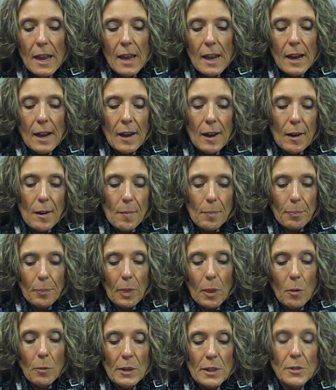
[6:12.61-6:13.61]
Um,
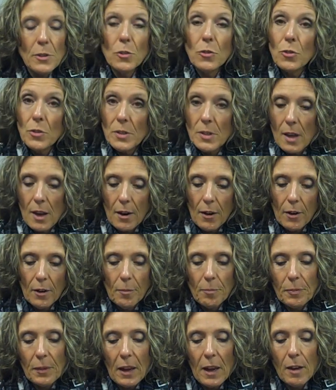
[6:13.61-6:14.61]
researchers
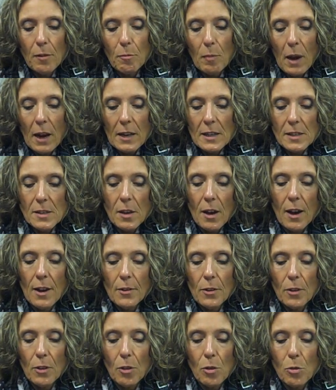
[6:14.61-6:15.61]
there gave mice
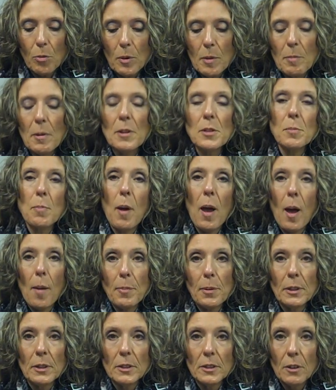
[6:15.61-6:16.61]
either the three most
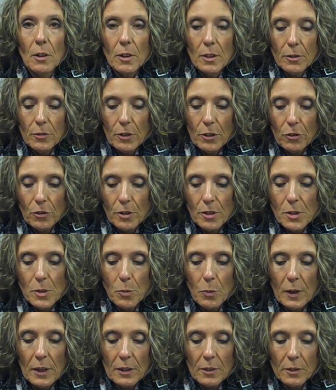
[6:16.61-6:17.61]
popular artificial
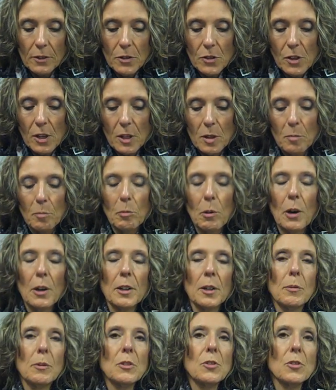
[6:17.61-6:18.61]
sweeteners on the
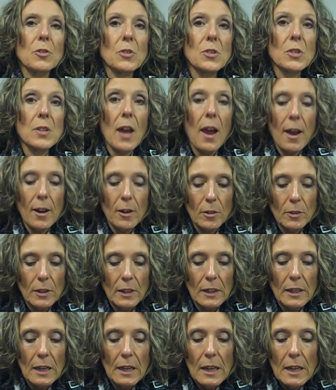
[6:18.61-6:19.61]
market, which are
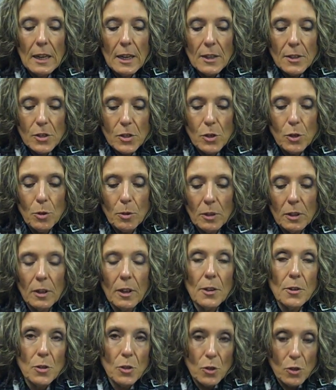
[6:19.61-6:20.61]
saccharin,
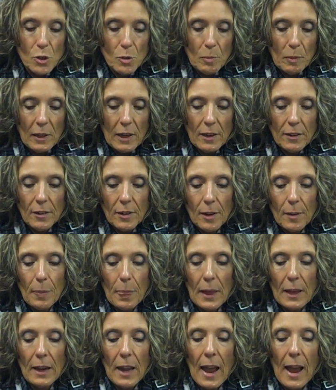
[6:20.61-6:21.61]
sucralose or Splenda,
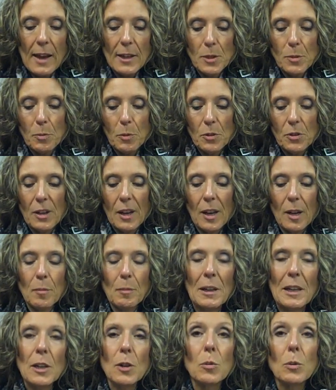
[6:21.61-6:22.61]
and aspartame.
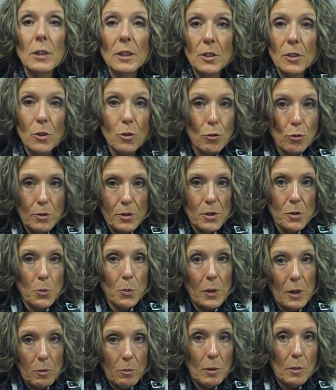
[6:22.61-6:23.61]
Equal and
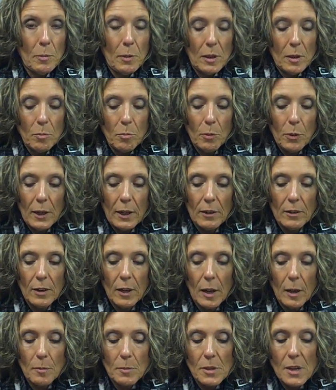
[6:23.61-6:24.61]
Nutra-Sweet would be the brand
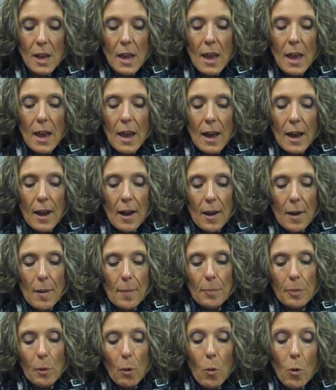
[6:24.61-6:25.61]
names.
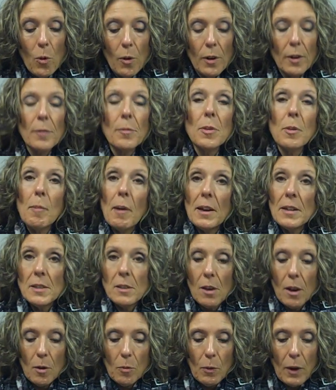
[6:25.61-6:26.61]
Um, or the mice
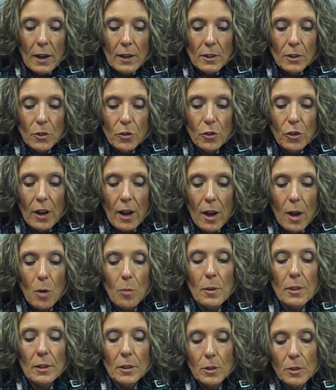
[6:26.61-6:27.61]
got regular chow
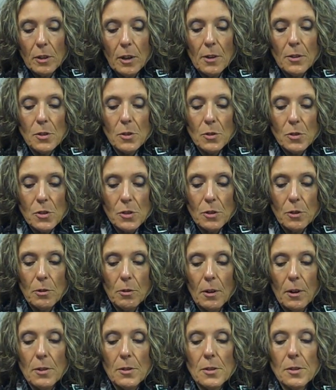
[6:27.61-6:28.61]
with glucose or
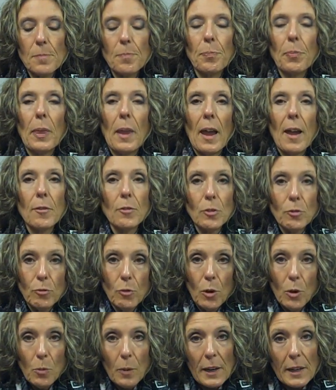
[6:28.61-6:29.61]
sucrose. After
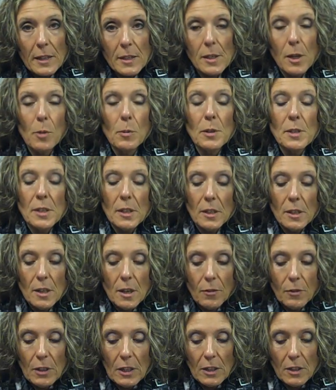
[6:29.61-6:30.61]
four weeks, there were
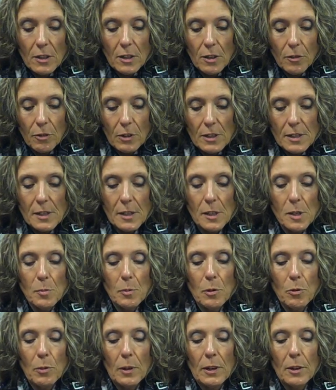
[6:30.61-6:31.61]
significant differences
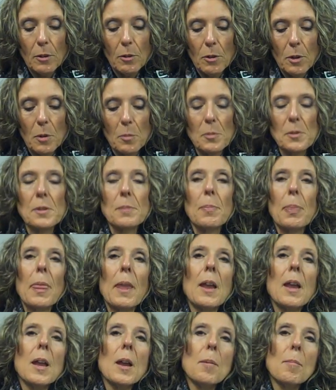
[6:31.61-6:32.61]
between the groups.
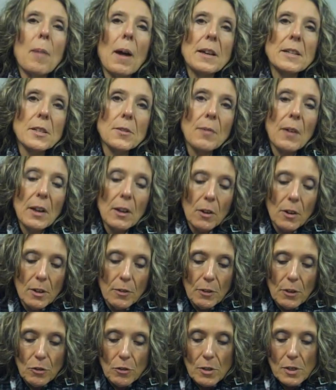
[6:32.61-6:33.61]
Mice fed
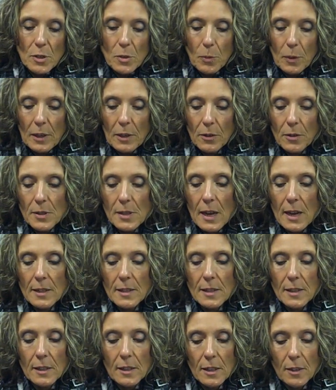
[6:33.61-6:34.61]
artificial sweeteners
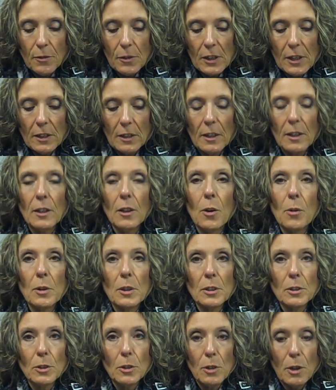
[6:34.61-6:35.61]
had significantly
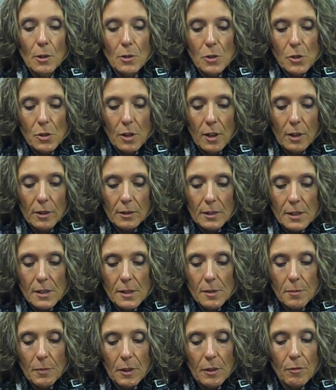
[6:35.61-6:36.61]
lower glucose
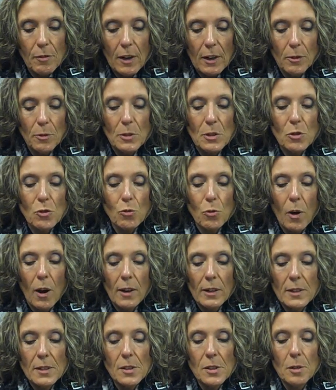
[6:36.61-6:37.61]
tolerance. The effect was
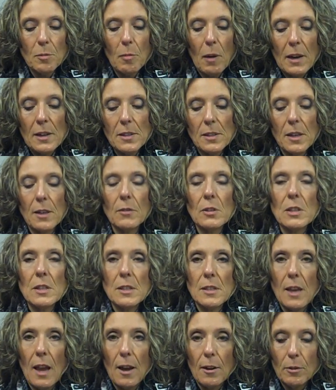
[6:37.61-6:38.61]
strongest in mice given
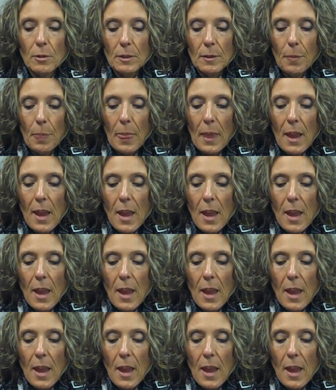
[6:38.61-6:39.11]
saccharin,